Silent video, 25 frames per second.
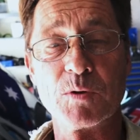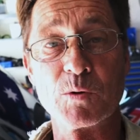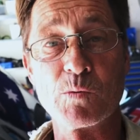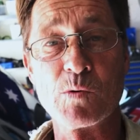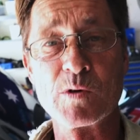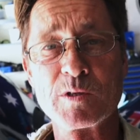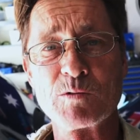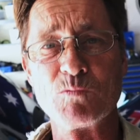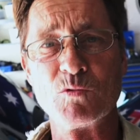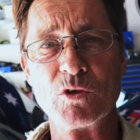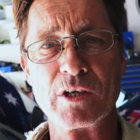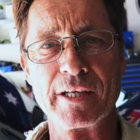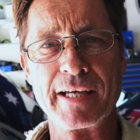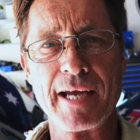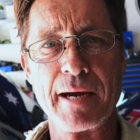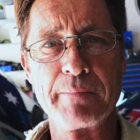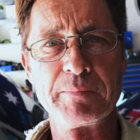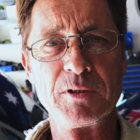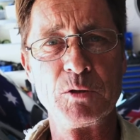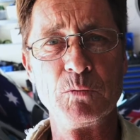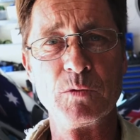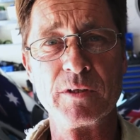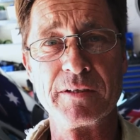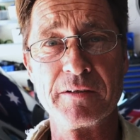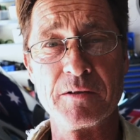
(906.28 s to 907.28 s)
up, but I wasn't
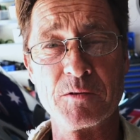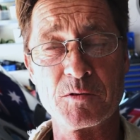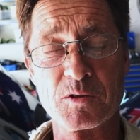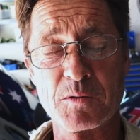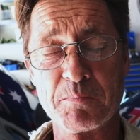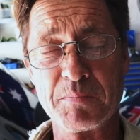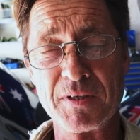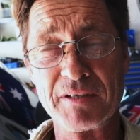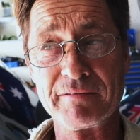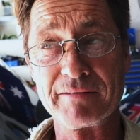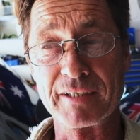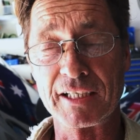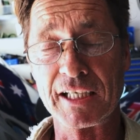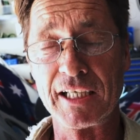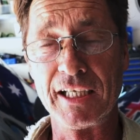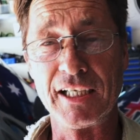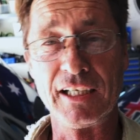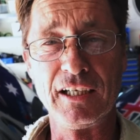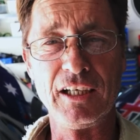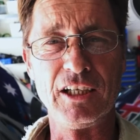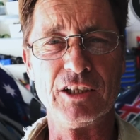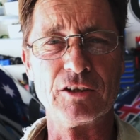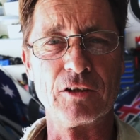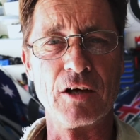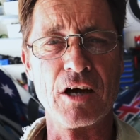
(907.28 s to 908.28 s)
really happy with it. There was a bit of a
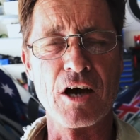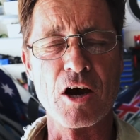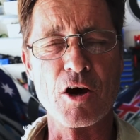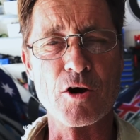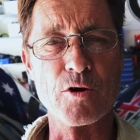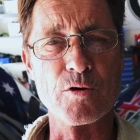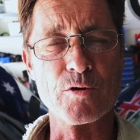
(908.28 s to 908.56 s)
kink in the